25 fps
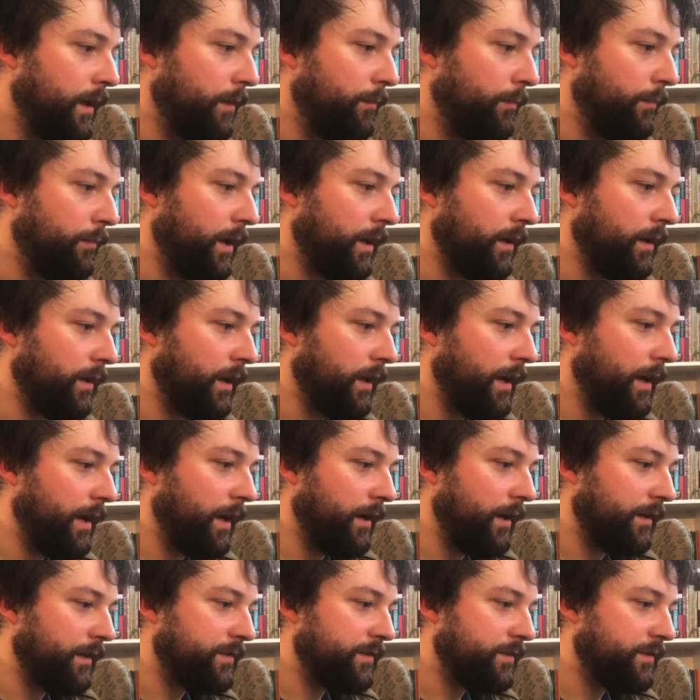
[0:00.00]

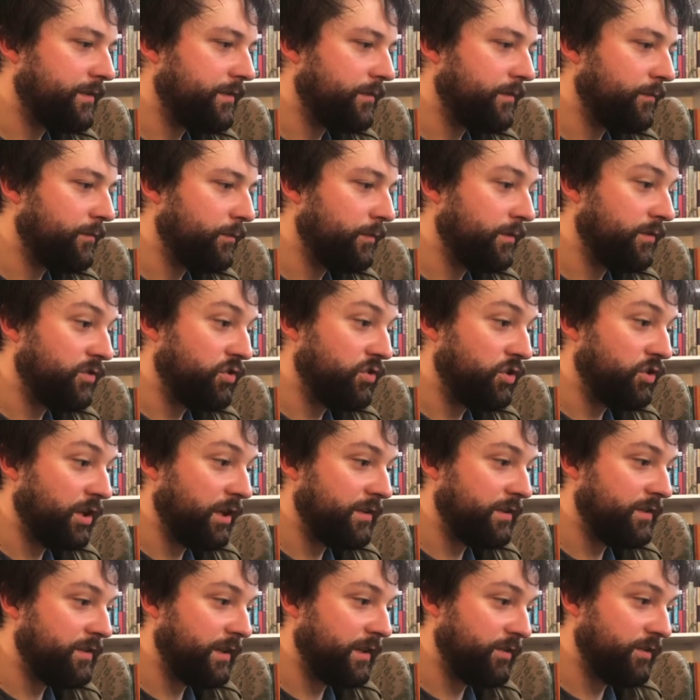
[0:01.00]
Menelaus was
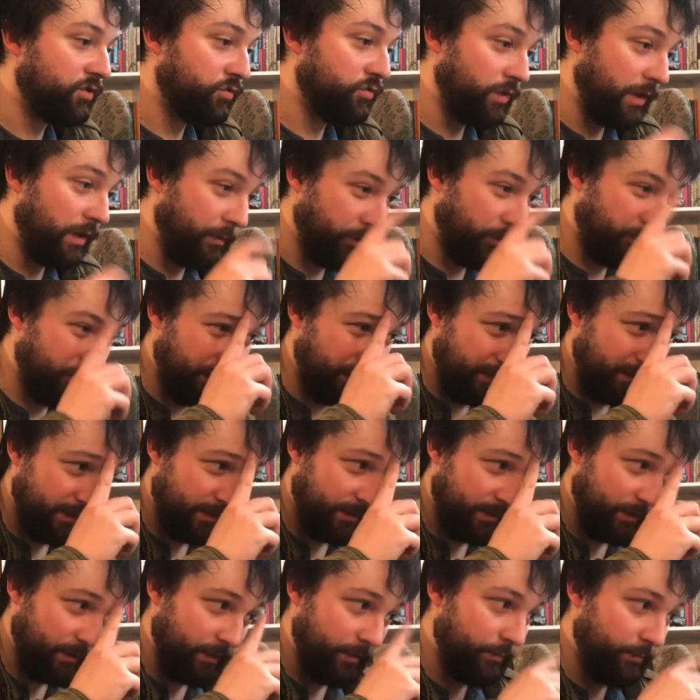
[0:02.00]
just as troubled and
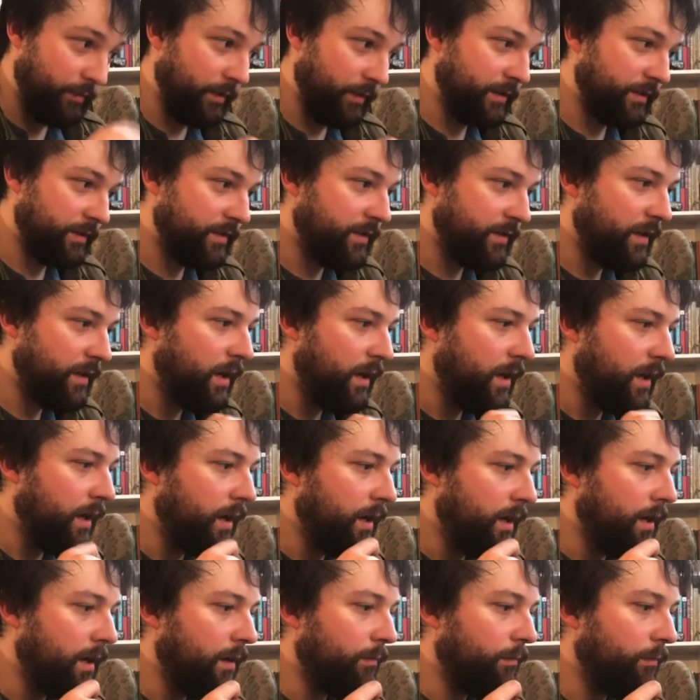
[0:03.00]
sleepless,
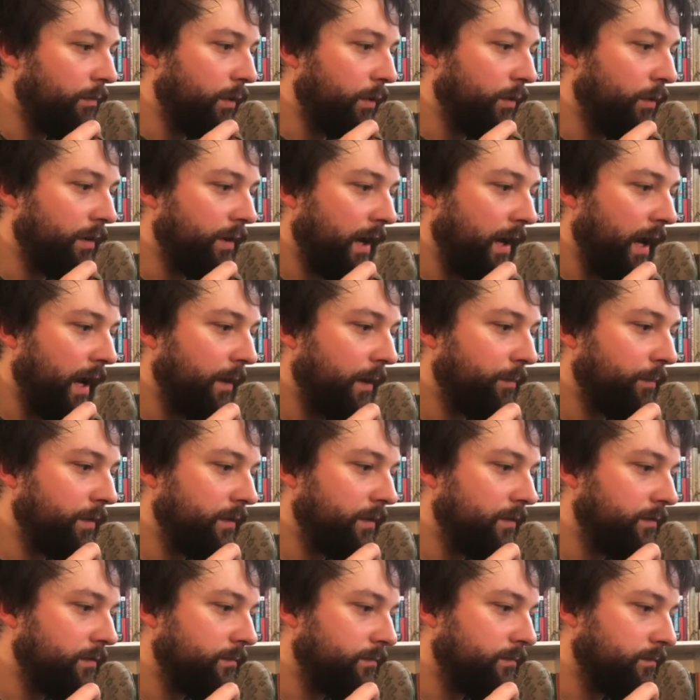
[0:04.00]
but
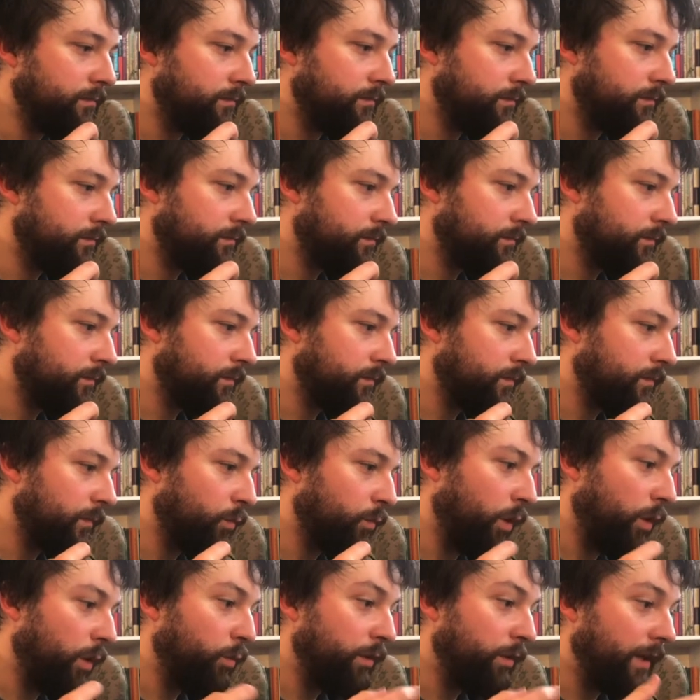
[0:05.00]

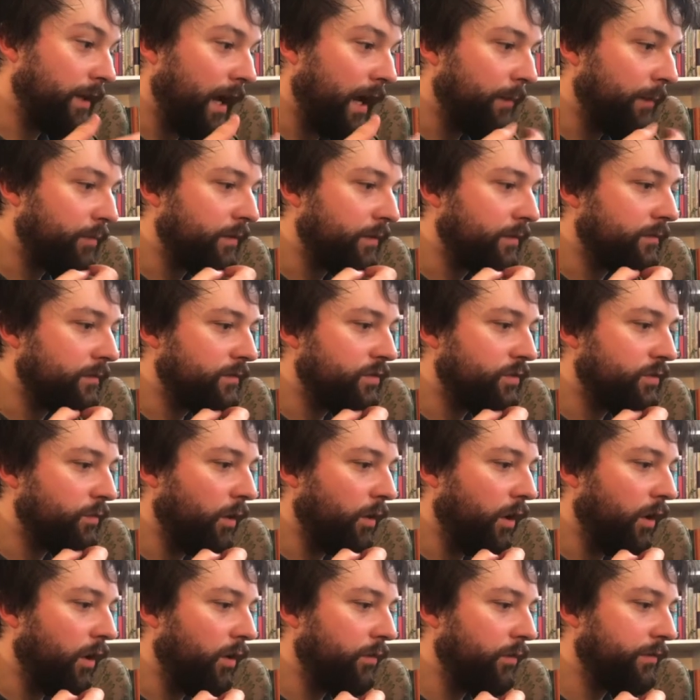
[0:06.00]
what would happen to
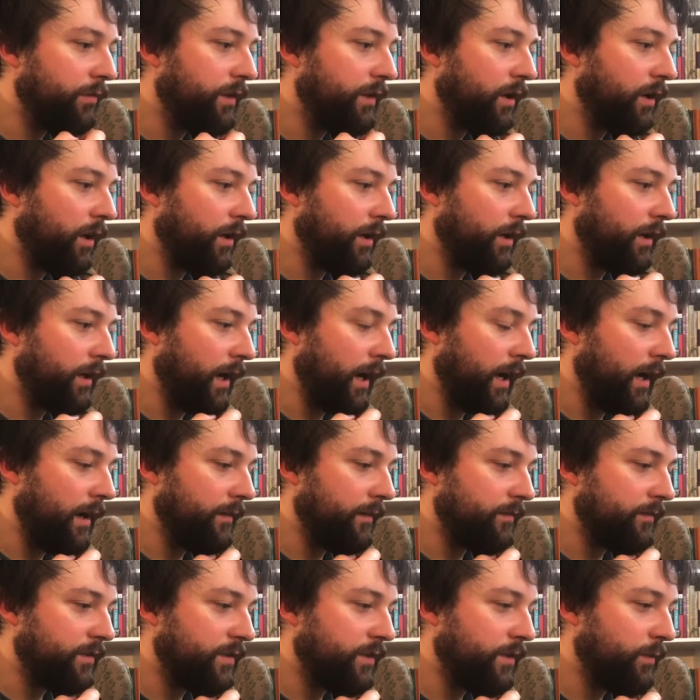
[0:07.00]
all the
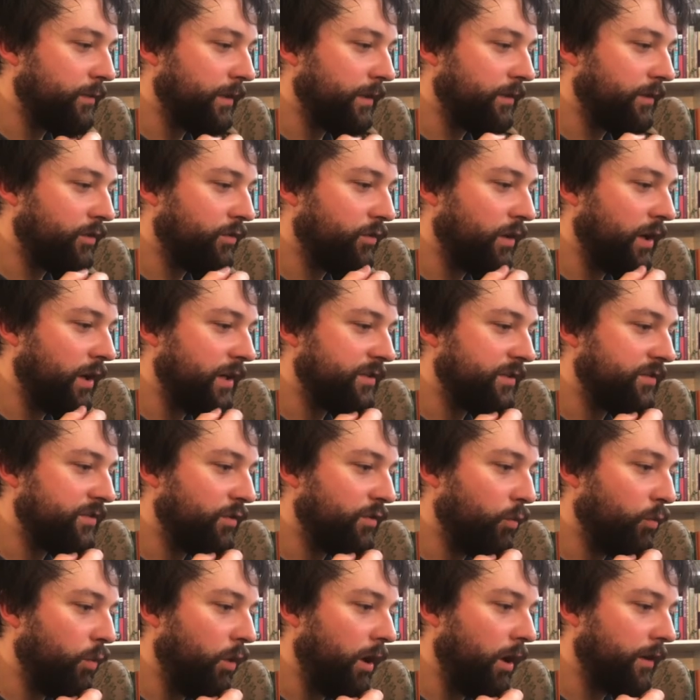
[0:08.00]
Argives who had crossed the
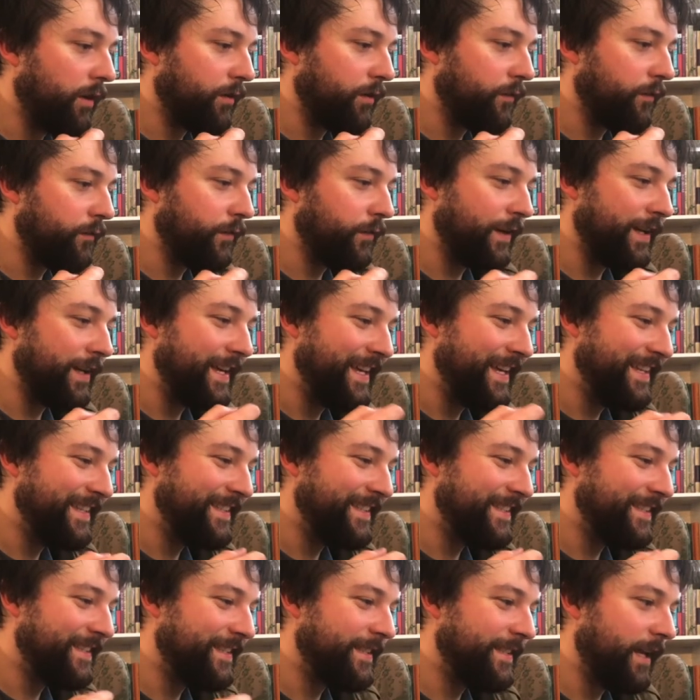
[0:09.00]
water for his
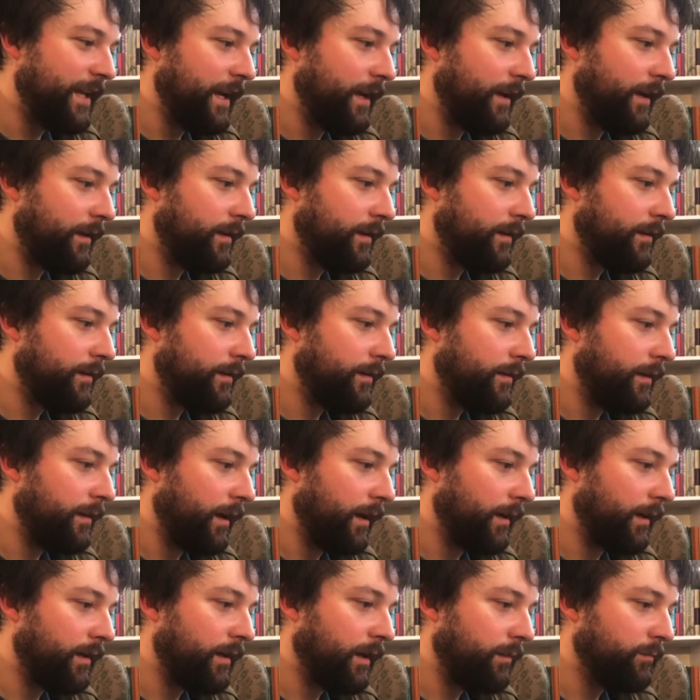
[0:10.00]
sake
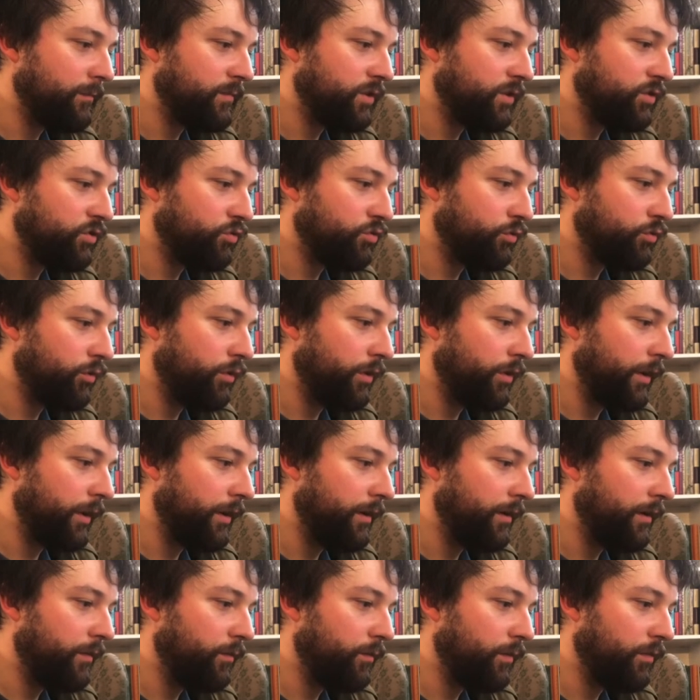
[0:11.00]
and come to Troy
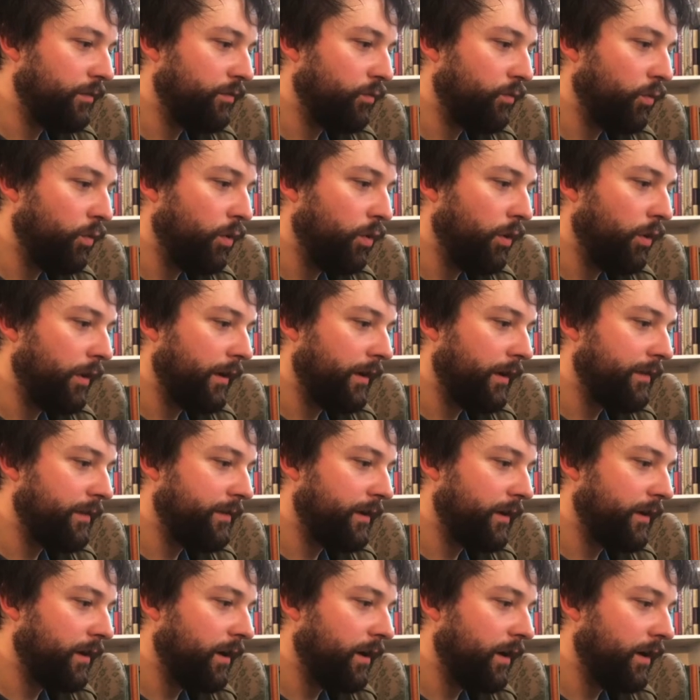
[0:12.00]
with war in
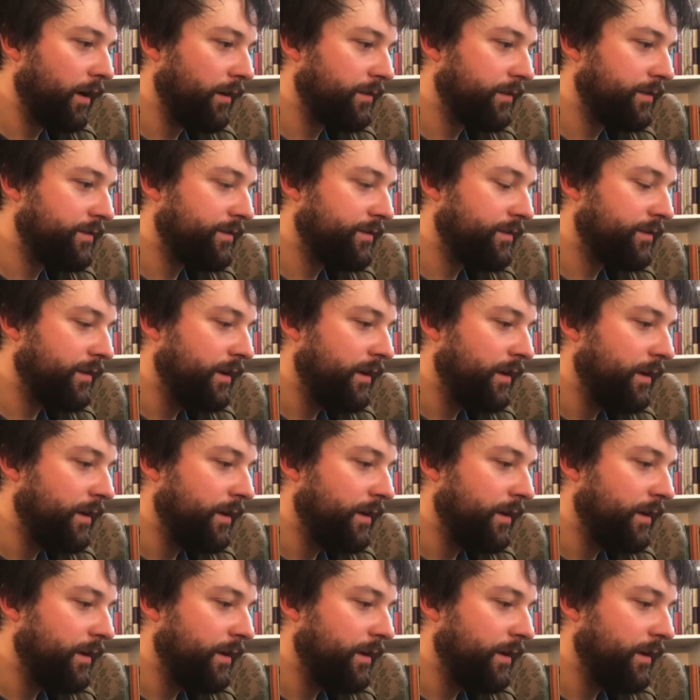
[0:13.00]
their hearts?